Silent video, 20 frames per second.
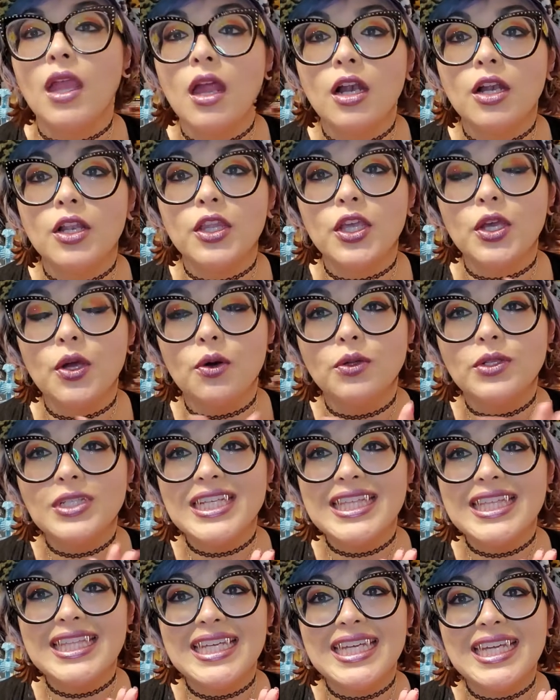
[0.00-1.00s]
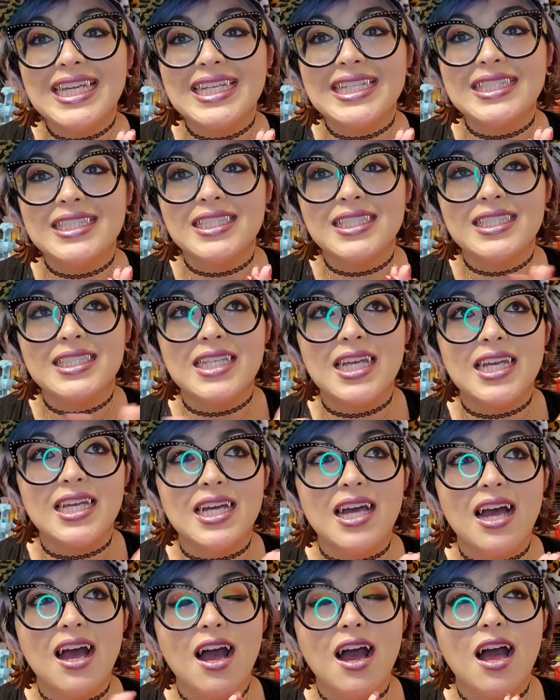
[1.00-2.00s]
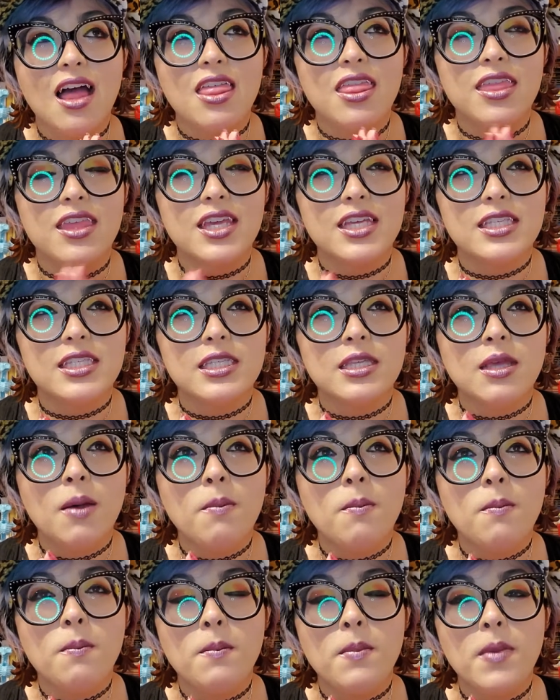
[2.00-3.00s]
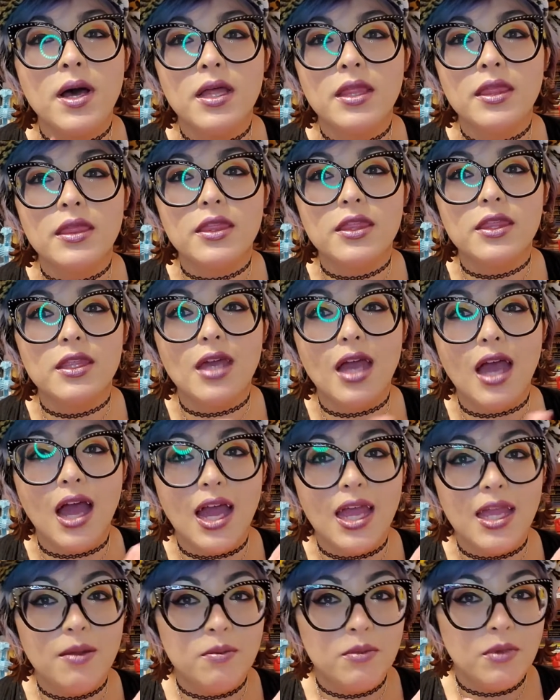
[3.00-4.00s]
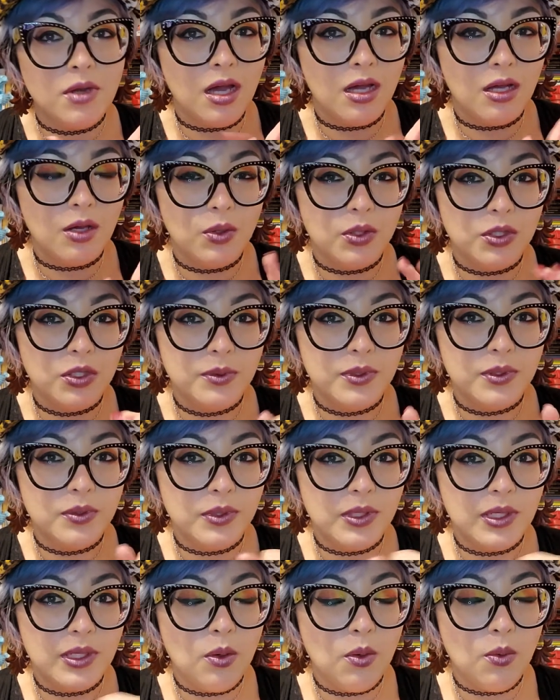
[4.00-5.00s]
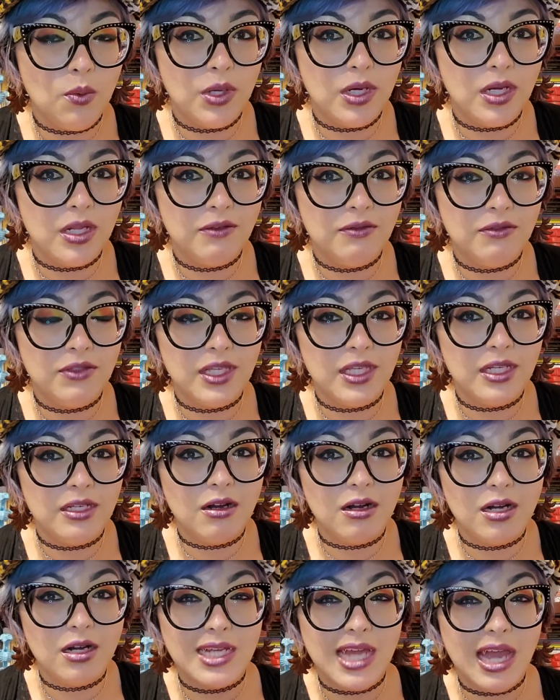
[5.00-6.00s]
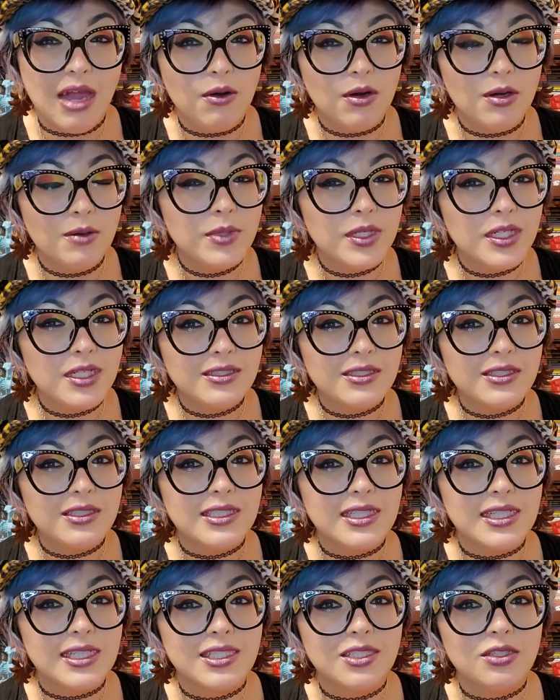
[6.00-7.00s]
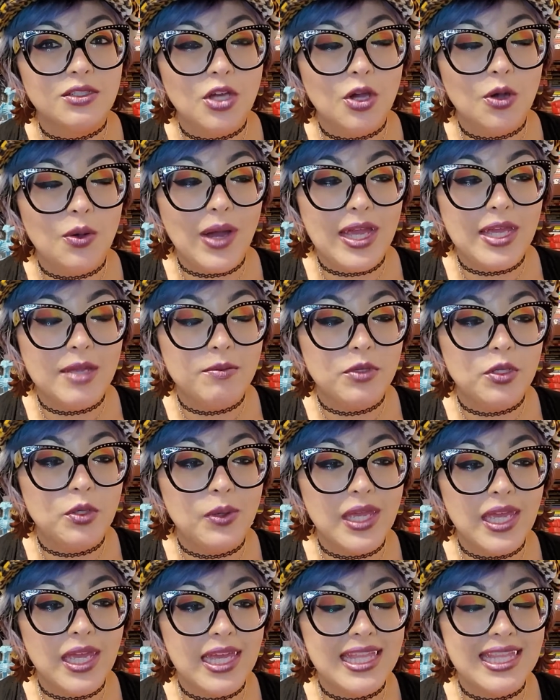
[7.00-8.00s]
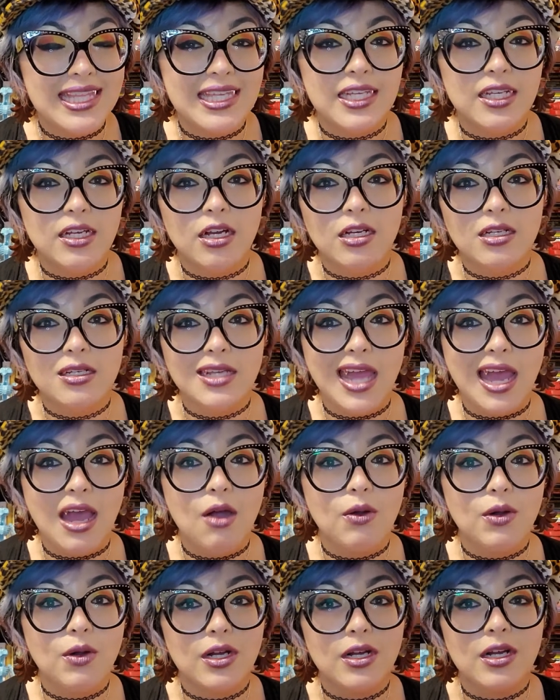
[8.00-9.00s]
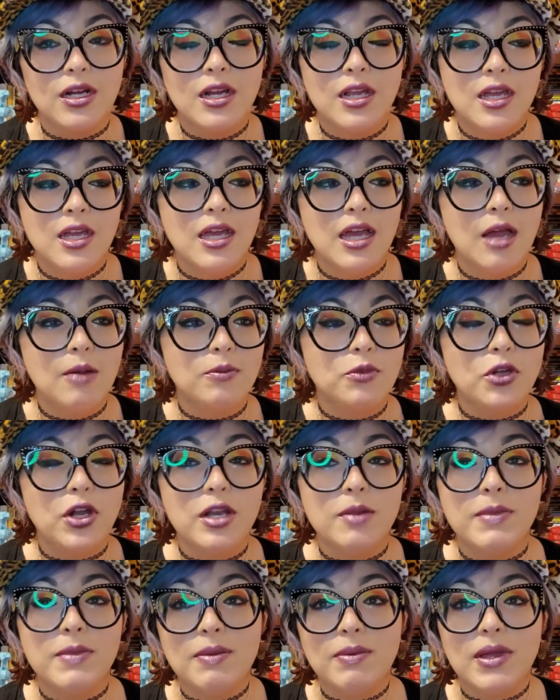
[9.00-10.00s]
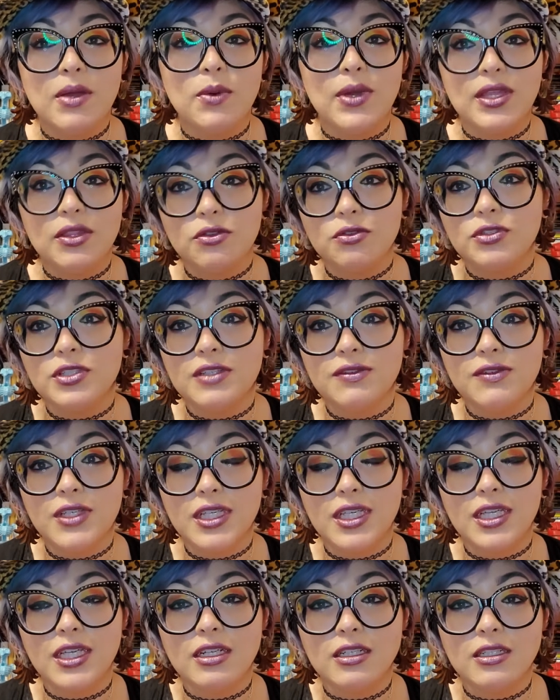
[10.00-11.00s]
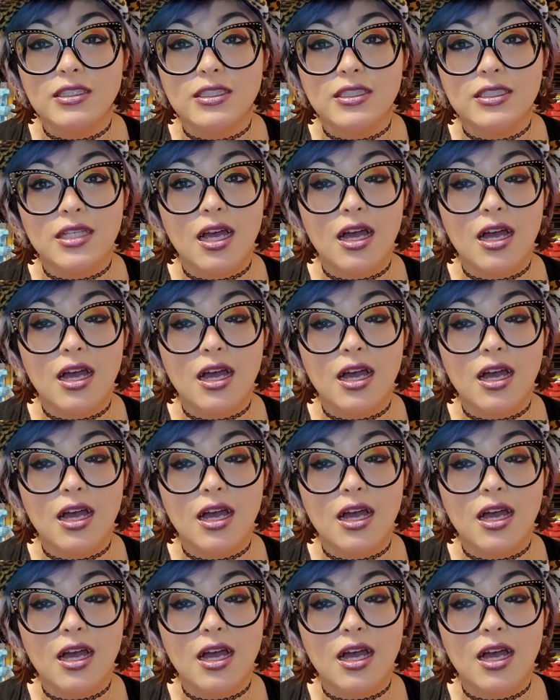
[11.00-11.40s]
the only thing is this month I am not going to be doing one of the Dark Tower books, because you know I am doing the Dark Tower. I'm trying to make my way through Stephen King's